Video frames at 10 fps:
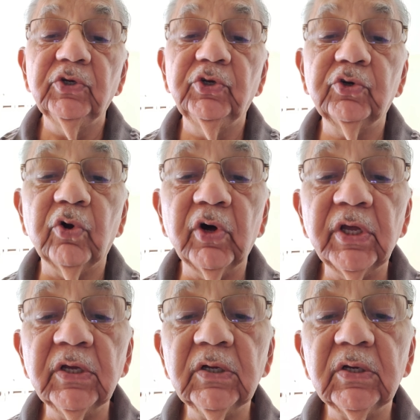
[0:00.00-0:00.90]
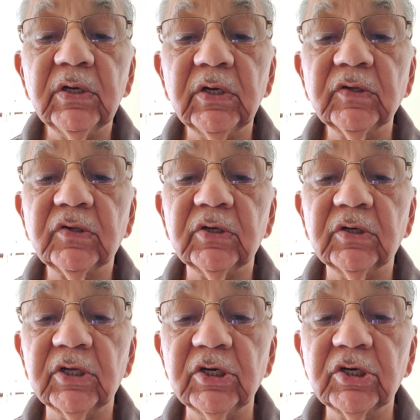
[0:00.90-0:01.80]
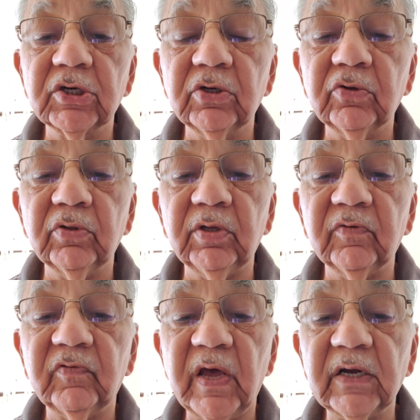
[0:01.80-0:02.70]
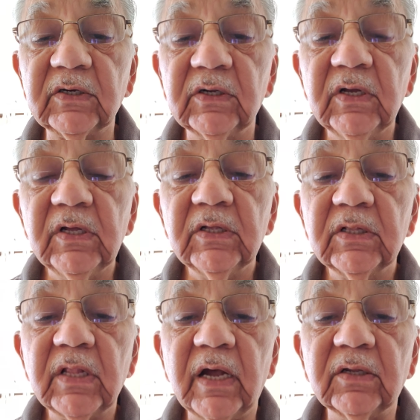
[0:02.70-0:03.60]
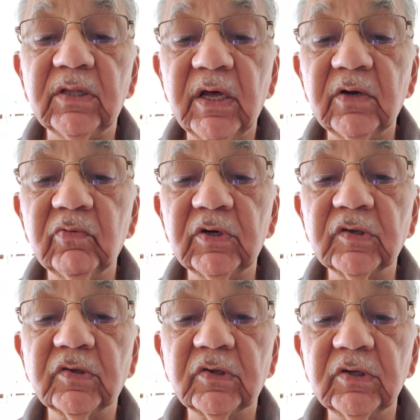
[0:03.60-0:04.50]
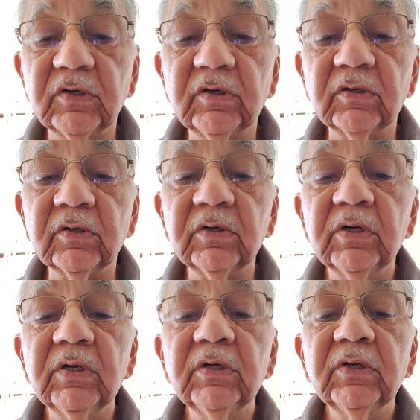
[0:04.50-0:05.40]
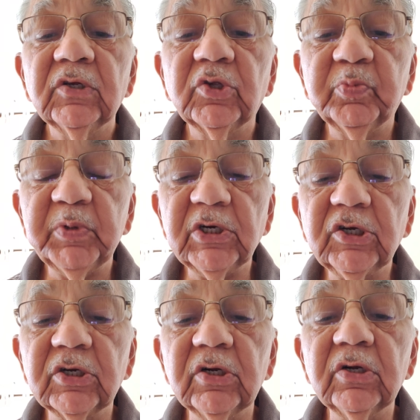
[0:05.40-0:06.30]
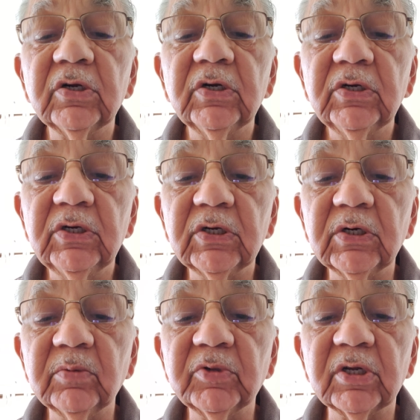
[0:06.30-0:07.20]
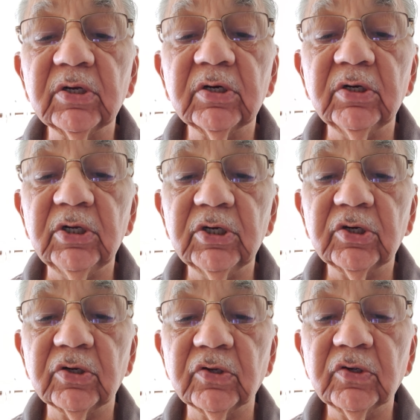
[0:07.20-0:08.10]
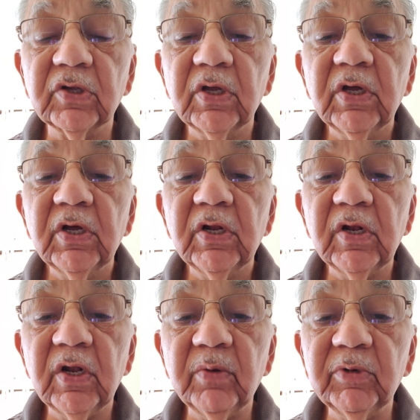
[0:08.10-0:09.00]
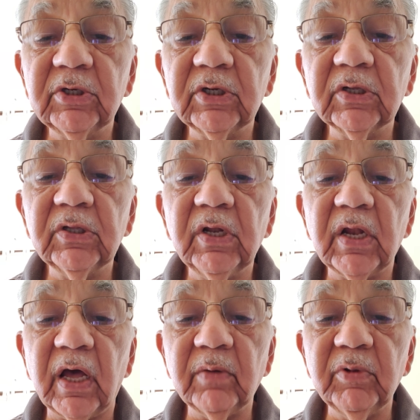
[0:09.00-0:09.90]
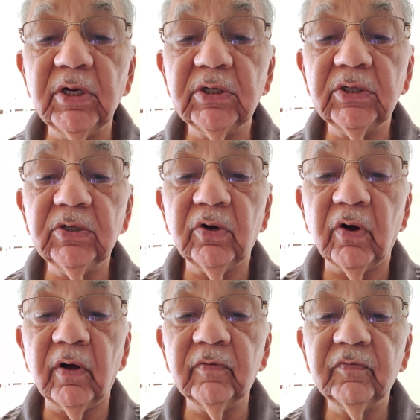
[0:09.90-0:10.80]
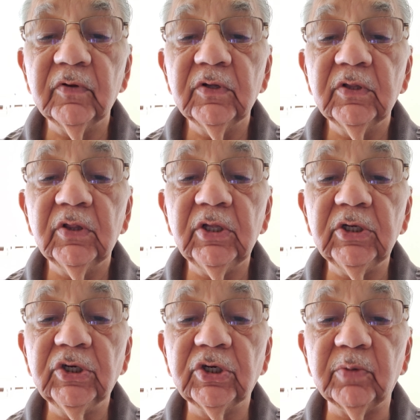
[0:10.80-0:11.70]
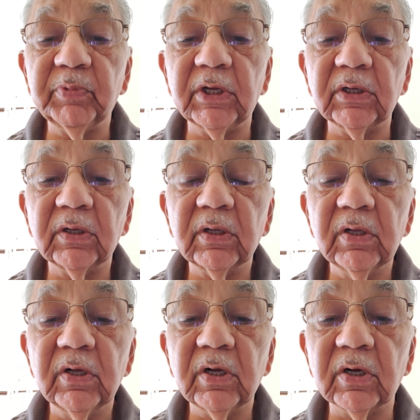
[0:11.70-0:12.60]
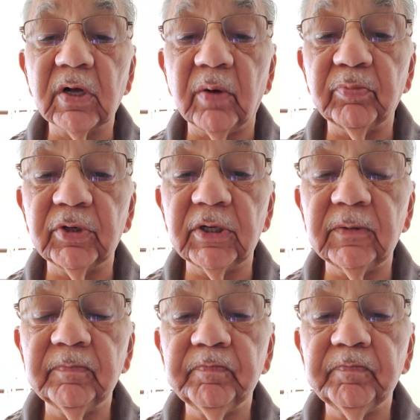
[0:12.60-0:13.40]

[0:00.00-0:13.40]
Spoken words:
drawing his attention to the fact that there were certain special terms and conditions limiting the liability of the shipping company.